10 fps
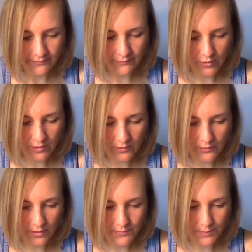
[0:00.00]
which also
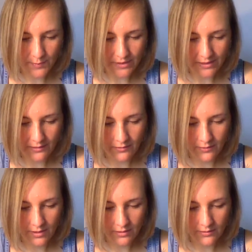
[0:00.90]
came up in my daily
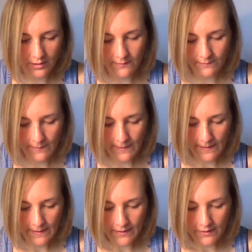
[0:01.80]
reading today.
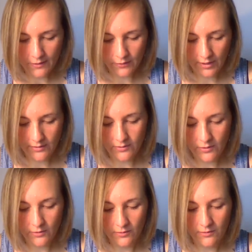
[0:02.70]
Okay,
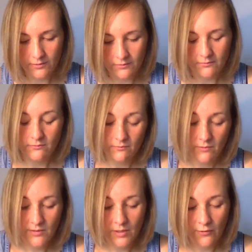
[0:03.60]
so
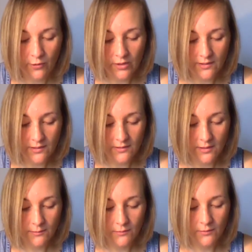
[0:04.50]

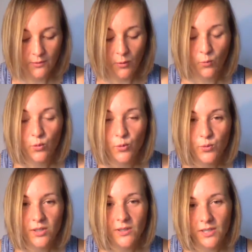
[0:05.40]
self-criticism, the
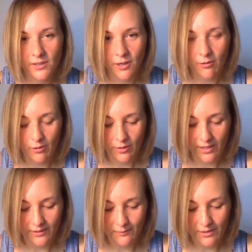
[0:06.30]
wounded ego. Okay,
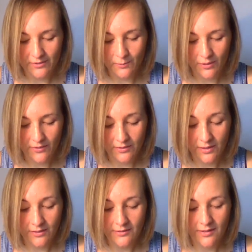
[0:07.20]
that makes perfect sense.